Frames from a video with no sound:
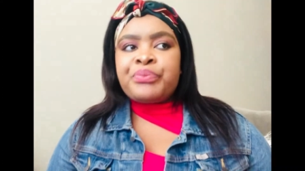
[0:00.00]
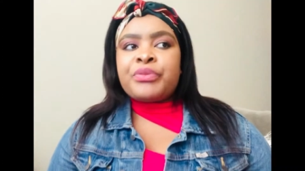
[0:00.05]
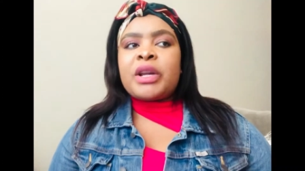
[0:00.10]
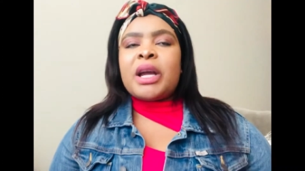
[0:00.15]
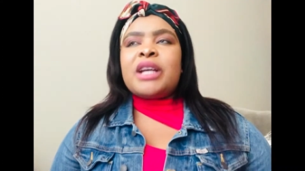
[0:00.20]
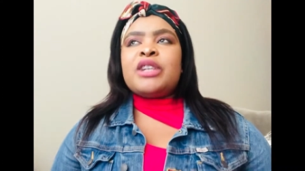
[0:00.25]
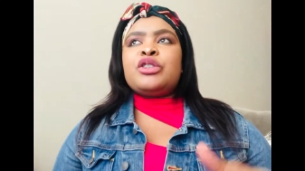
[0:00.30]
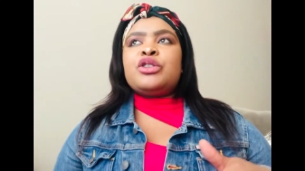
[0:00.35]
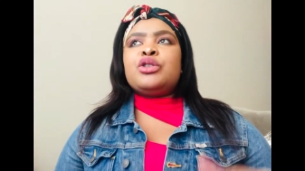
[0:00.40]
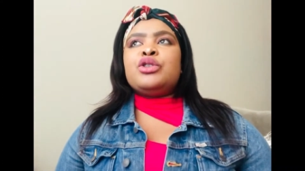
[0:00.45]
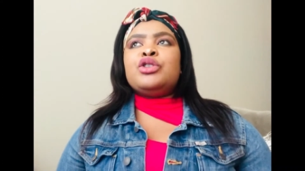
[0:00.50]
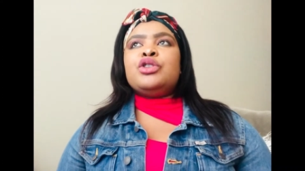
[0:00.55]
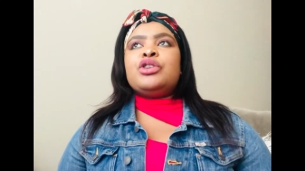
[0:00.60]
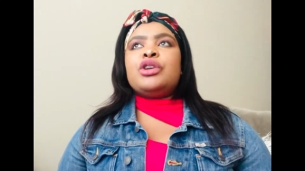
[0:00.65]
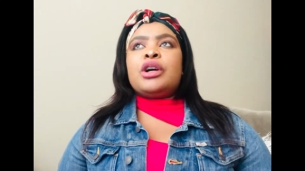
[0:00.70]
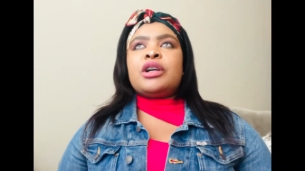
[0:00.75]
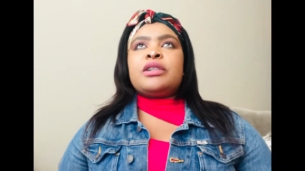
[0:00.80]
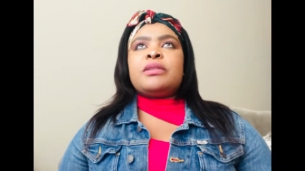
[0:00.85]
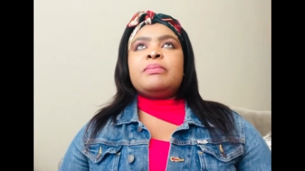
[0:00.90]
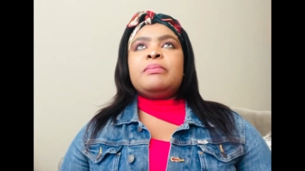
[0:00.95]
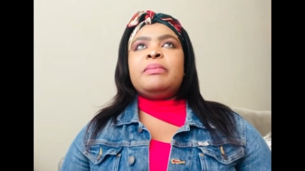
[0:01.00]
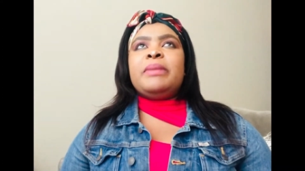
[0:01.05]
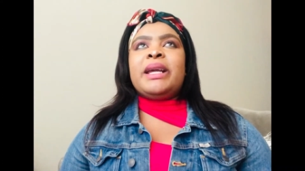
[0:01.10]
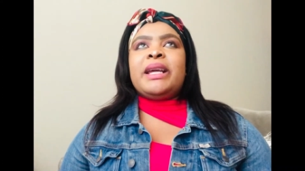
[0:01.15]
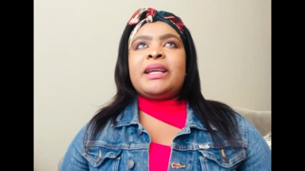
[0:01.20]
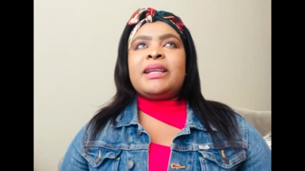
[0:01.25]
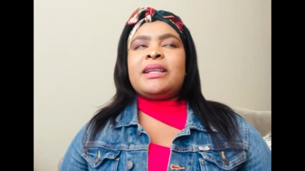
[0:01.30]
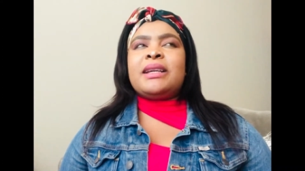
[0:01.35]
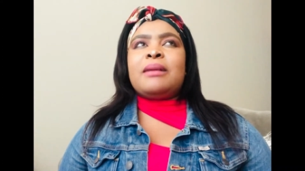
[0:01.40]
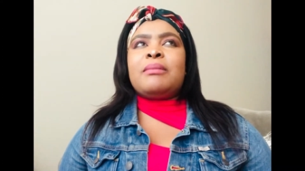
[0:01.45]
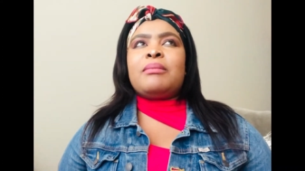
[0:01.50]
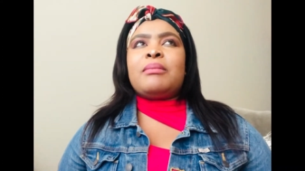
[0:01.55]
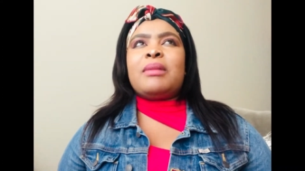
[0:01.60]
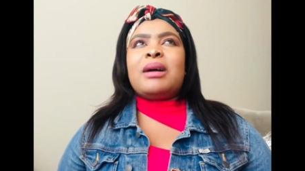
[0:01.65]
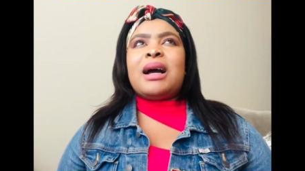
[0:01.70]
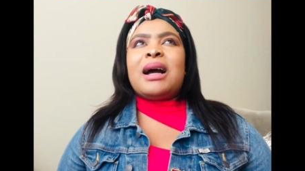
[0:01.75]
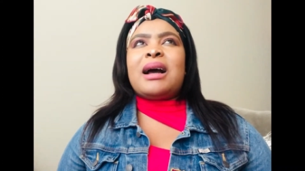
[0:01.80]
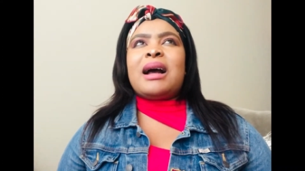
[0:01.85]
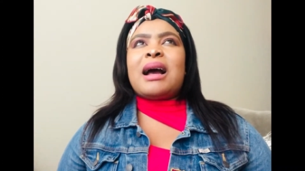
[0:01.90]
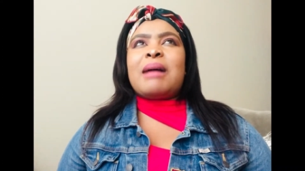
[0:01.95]
and do not make them
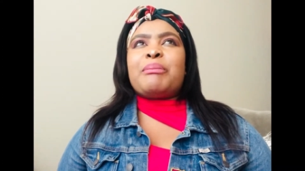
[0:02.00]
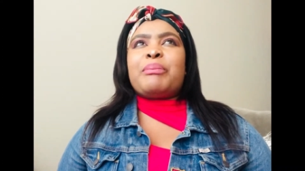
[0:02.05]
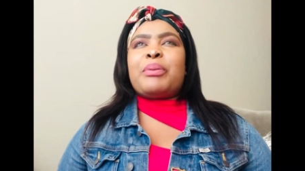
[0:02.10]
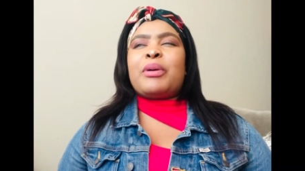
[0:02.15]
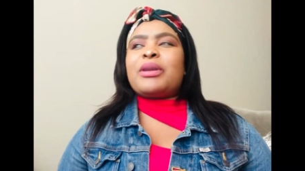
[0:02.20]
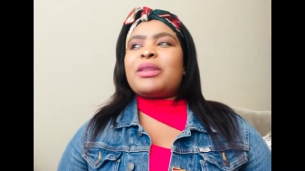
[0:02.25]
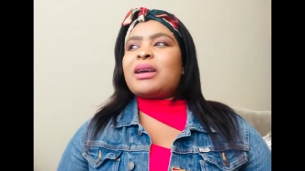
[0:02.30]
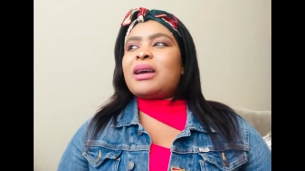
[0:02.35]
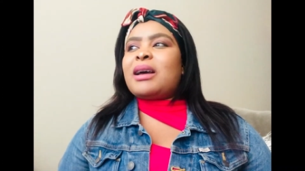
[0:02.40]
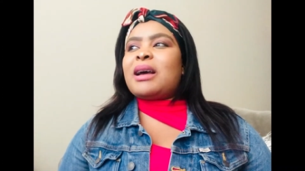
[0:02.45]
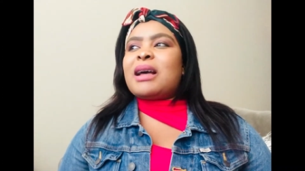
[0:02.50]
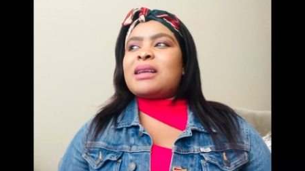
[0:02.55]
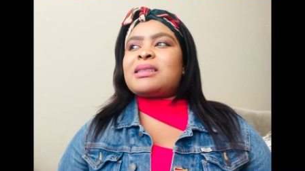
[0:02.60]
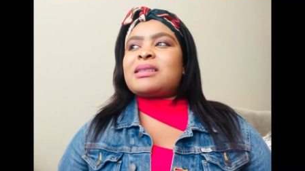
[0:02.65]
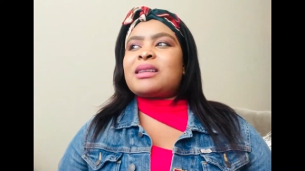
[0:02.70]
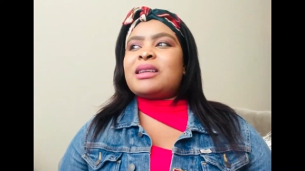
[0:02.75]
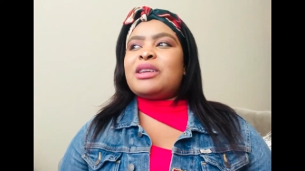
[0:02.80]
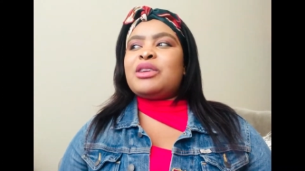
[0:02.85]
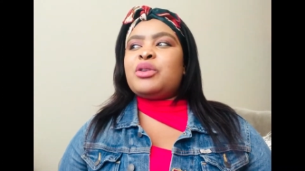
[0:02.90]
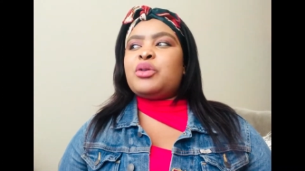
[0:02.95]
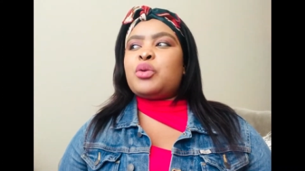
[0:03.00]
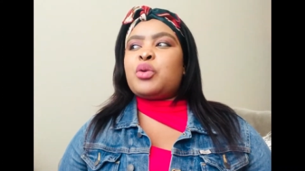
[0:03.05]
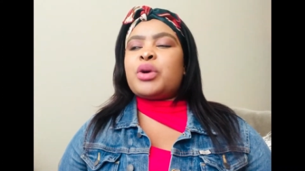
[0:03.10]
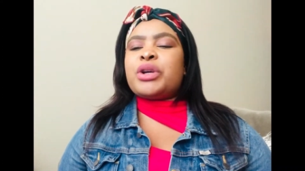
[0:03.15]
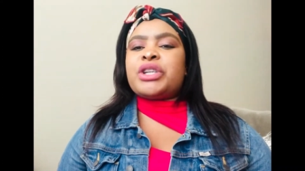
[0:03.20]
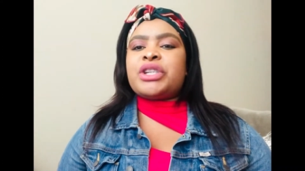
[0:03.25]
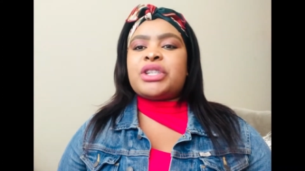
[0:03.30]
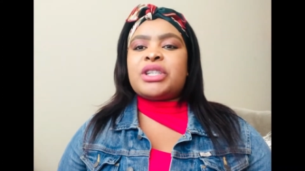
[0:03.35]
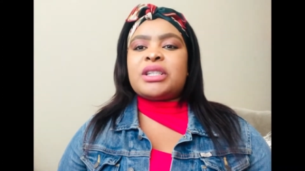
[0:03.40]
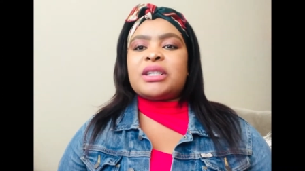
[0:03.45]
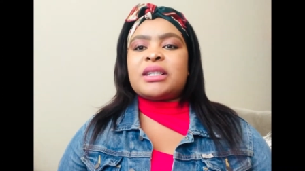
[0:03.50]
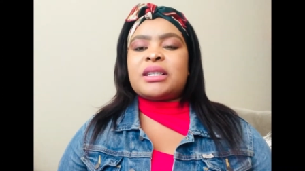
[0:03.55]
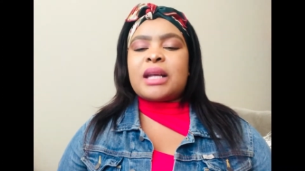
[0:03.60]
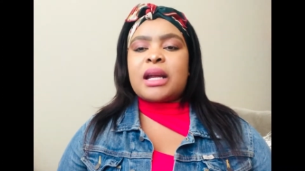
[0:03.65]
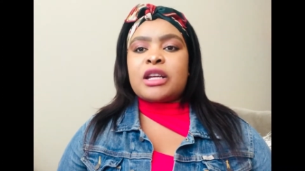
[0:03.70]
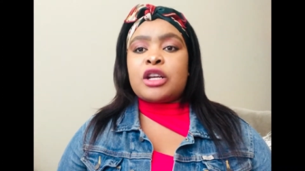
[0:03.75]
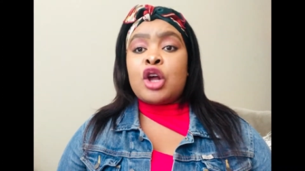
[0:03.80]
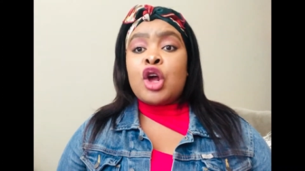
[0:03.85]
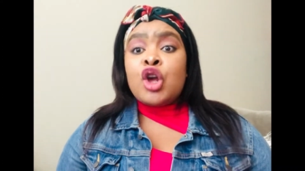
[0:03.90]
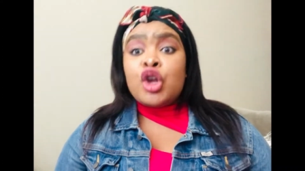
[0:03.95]
bother asking you questions
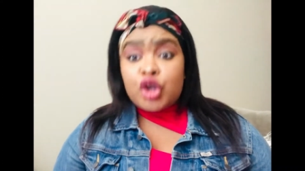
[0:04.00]
that